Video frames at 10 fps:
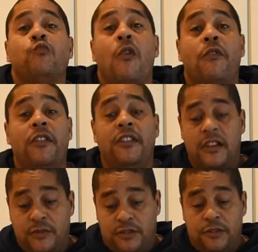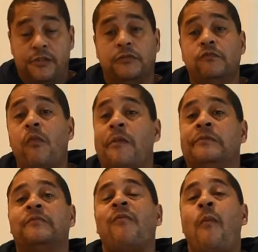what really comes through,
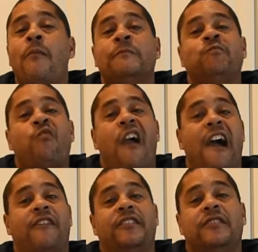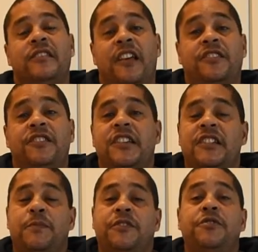obviously that
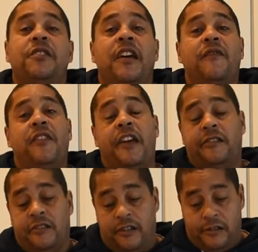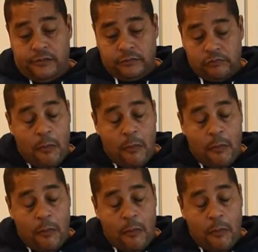cheese, but you have that uh,